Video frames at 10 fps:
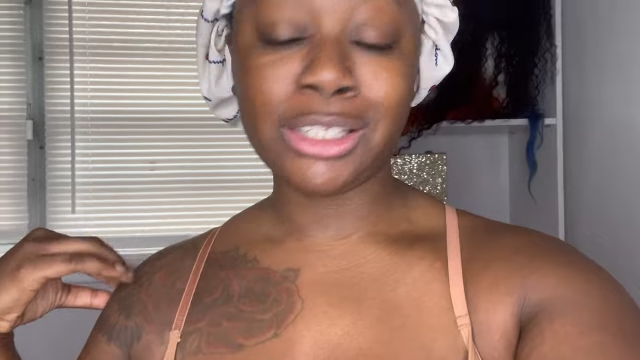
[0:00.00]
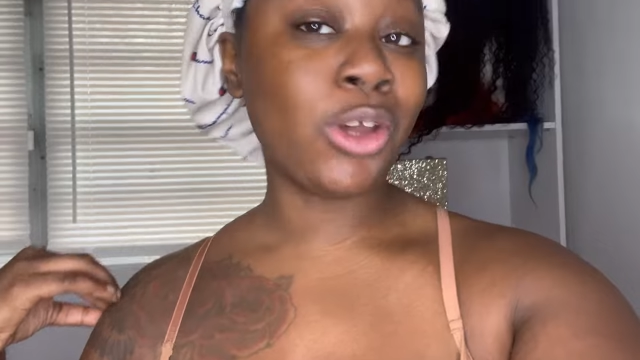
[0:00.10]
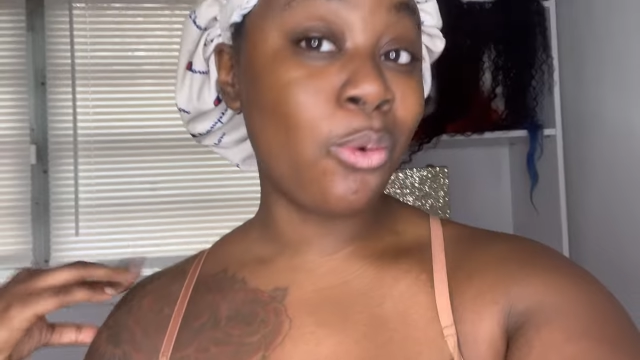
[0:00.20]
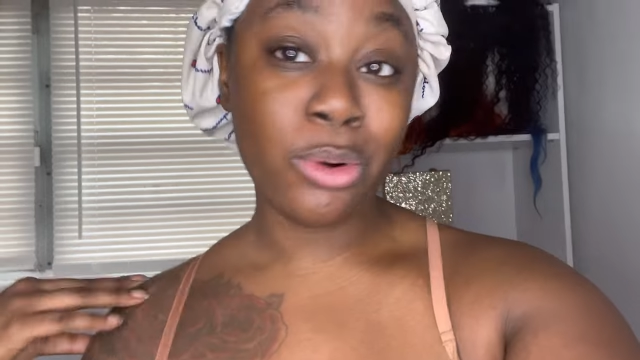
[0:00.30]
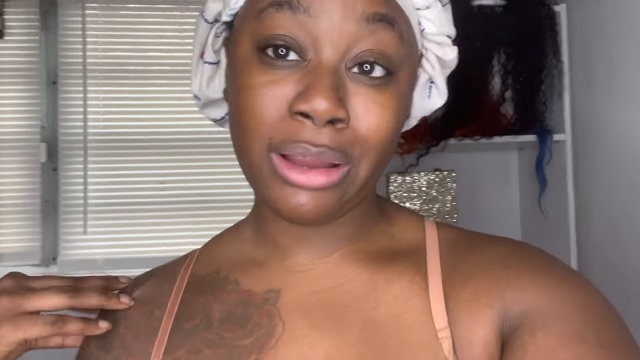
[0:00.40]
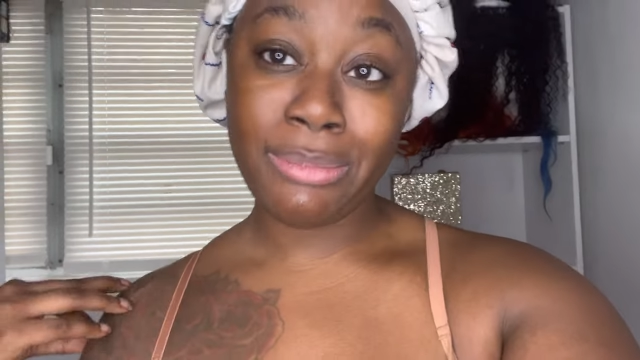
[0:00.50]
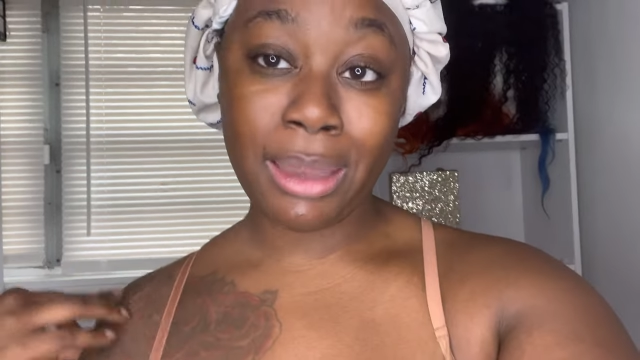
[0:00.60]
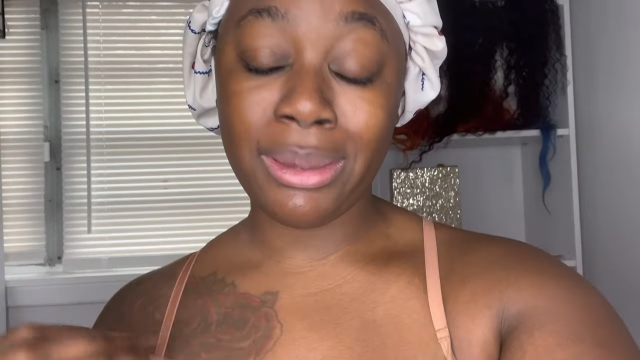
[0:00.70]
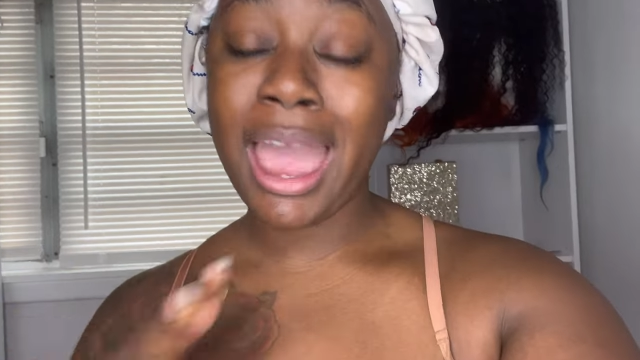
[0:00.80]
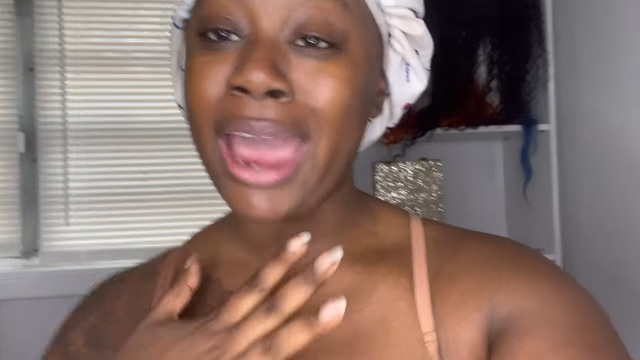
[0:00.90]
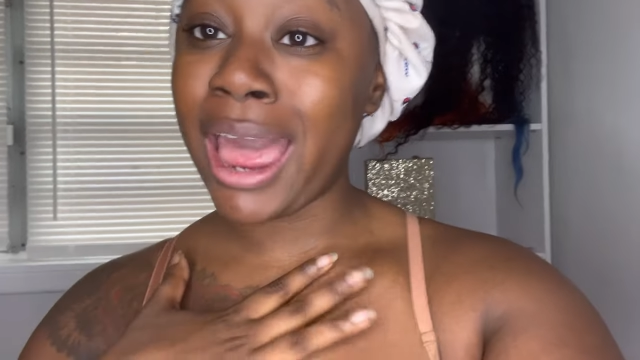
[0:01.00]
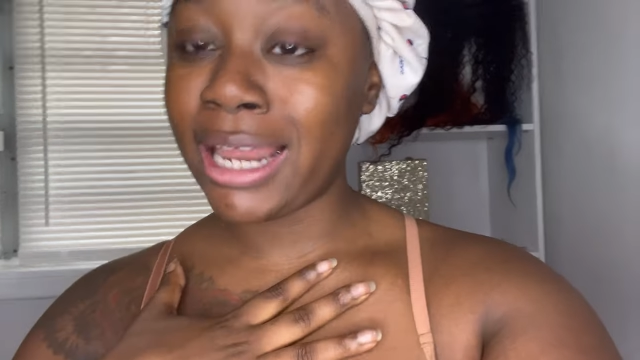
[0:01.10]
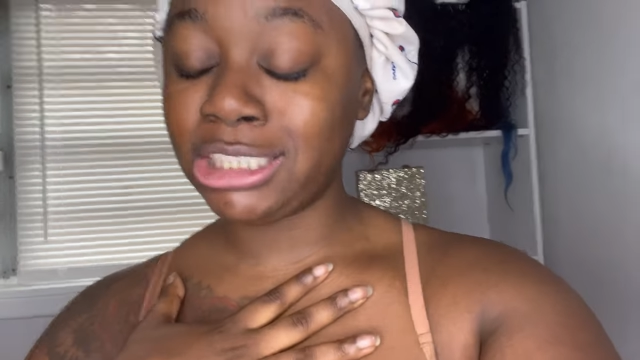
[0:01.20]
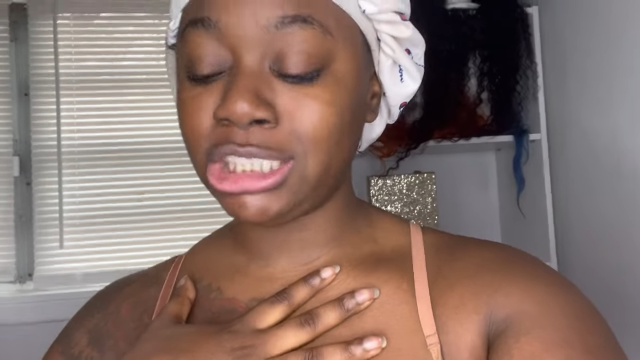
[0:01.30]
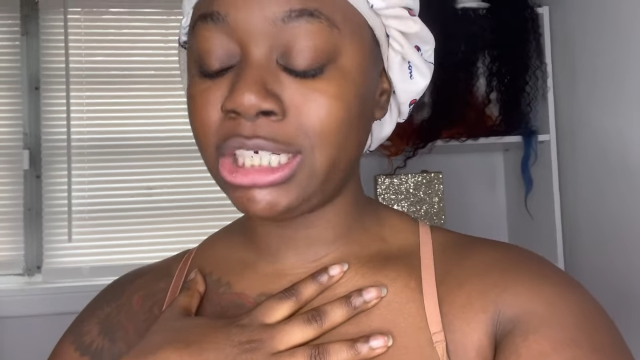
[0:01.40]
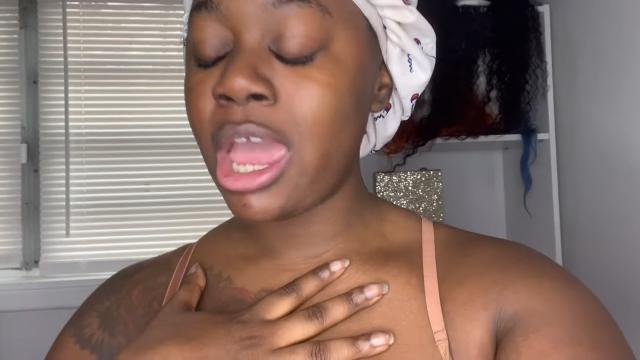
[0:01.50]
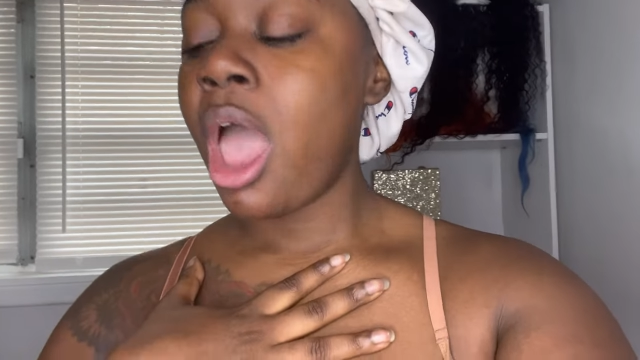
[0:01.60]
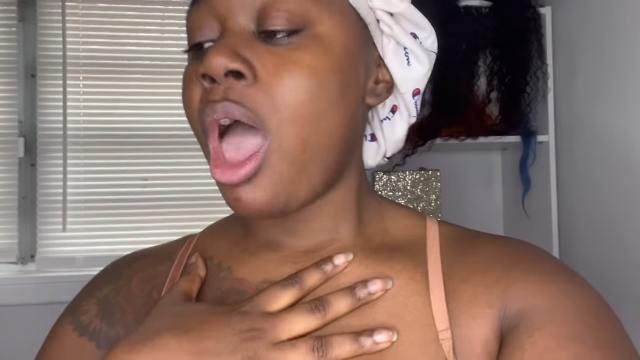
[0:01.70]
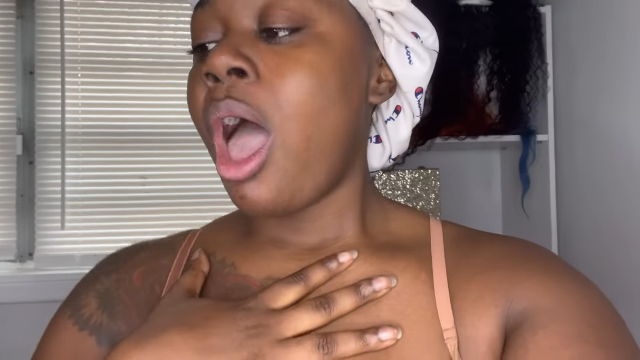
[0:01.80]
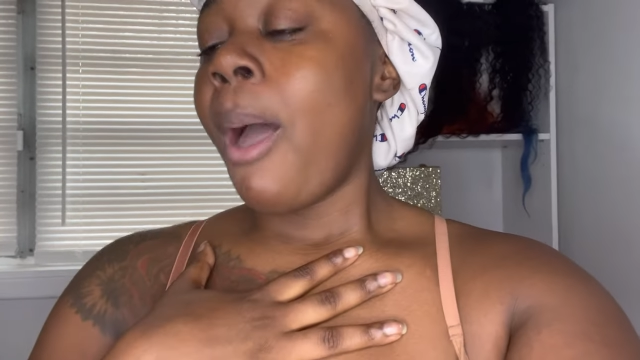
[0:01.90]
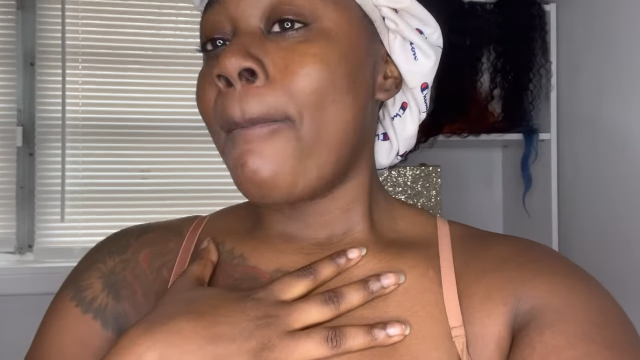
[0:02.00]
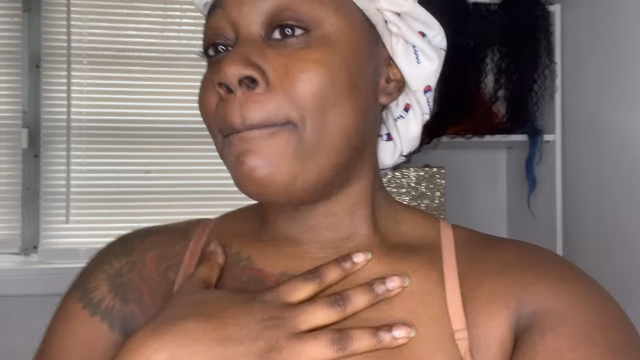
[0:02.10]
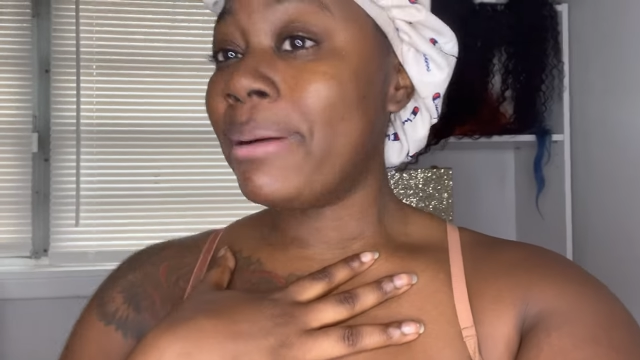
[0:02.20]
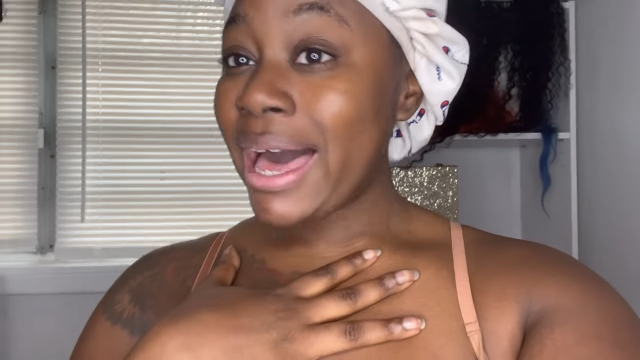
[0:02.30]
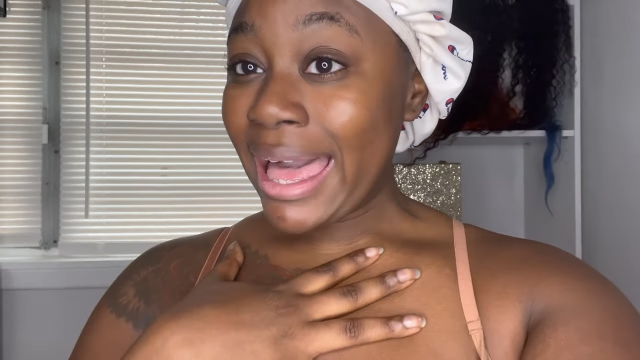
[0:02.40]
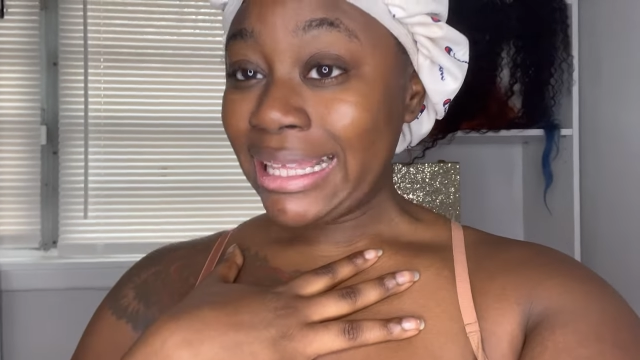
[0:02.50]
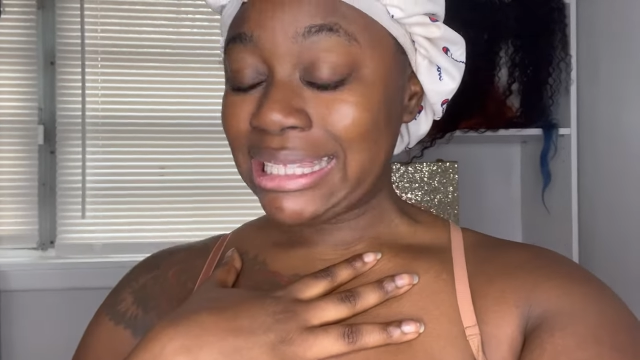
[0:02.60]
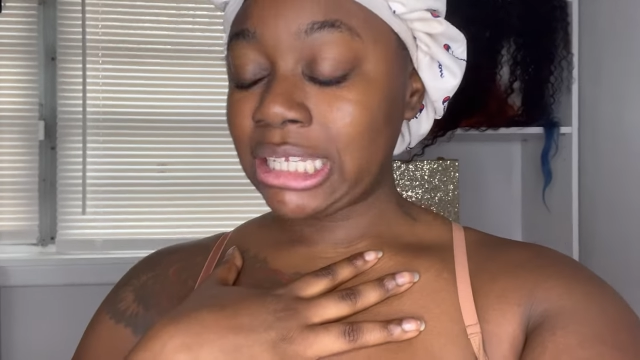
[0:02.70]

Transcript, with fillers: don't worry baby i got you but